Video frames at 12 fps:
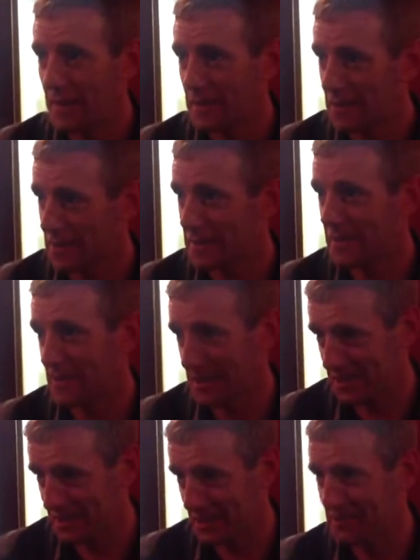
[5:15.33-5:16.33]
Like
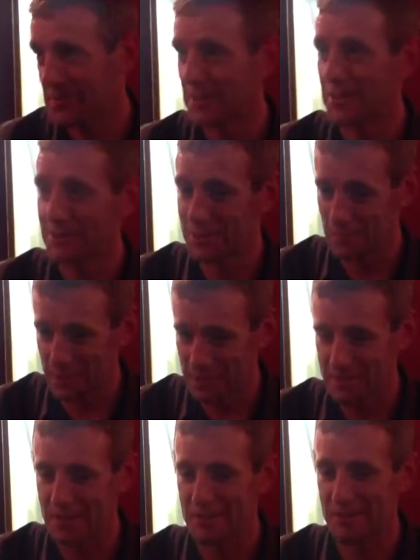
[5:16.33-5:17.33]
Guinness gives you, like
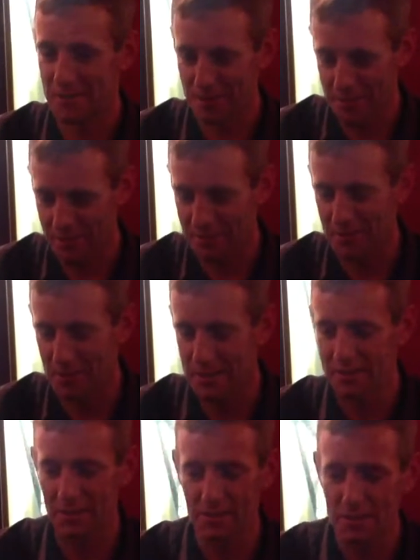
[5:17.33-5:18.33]
Smithwick's gives you, like the
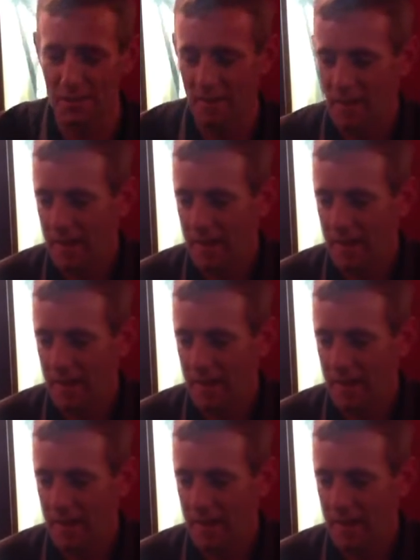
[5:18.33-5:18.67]
rest gives you.